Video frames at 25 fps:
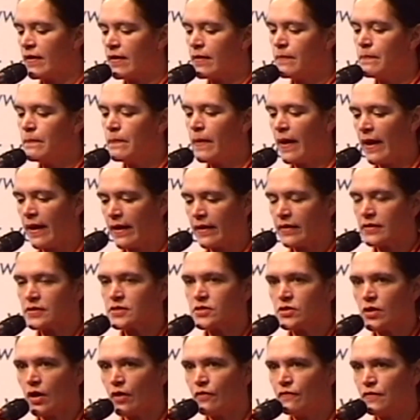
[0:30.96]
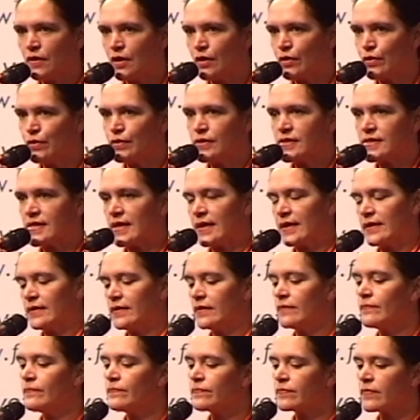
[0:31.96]
the impact of
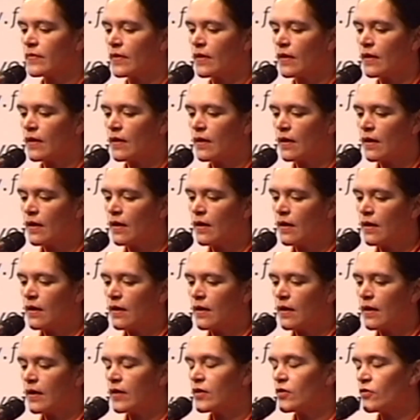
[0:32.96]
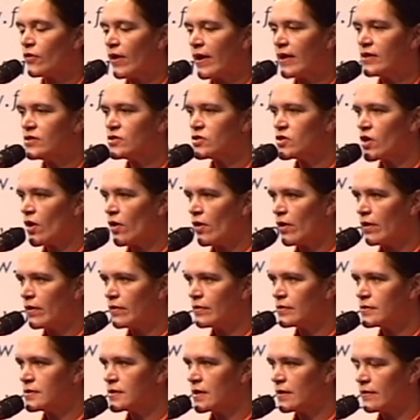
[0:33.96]
losing a
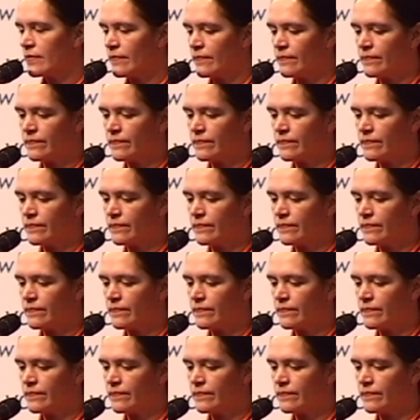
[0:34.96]
grandchild